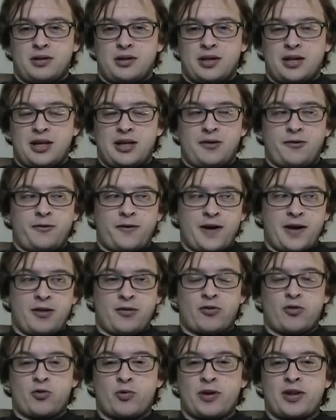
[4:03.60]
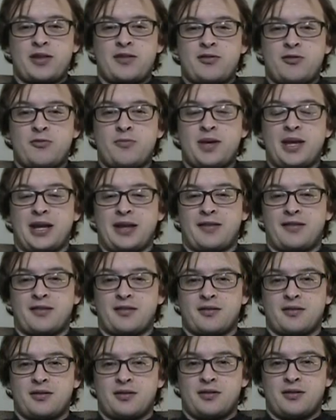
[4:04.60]
In the final 22 minutes,
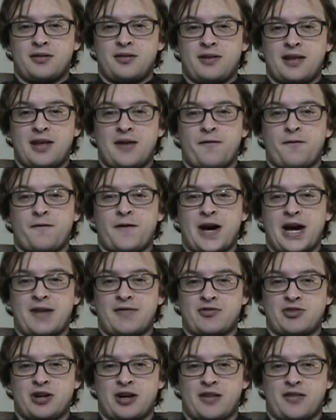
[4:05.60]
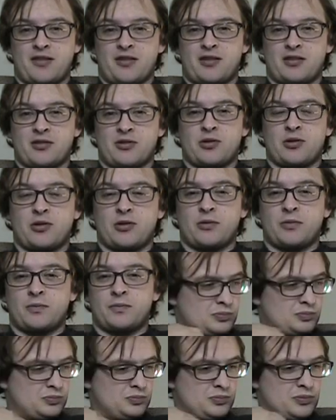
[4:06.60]
they had 5 shots on goal.
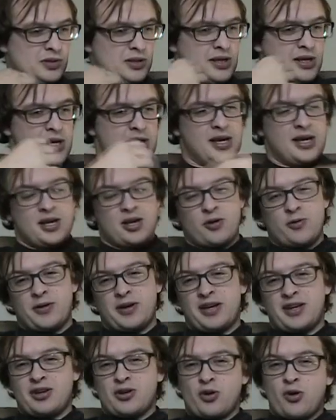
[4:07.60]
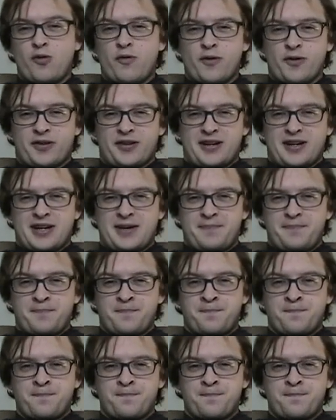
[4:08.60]
Going into overtime,
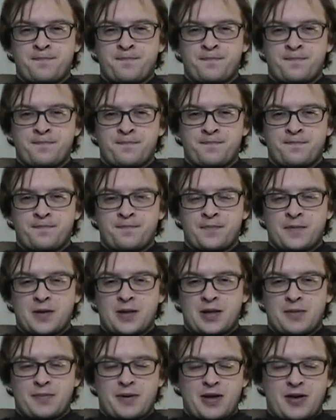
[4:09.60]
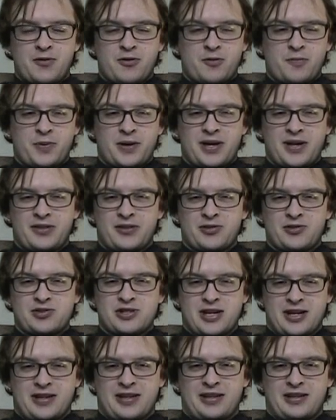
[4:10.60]
the Penguins put out their
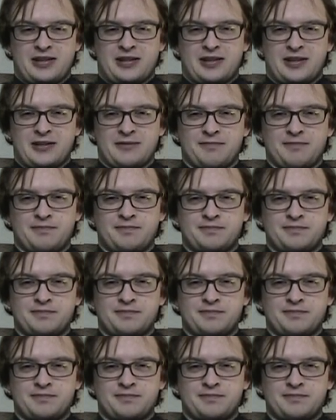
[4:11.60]
checking line.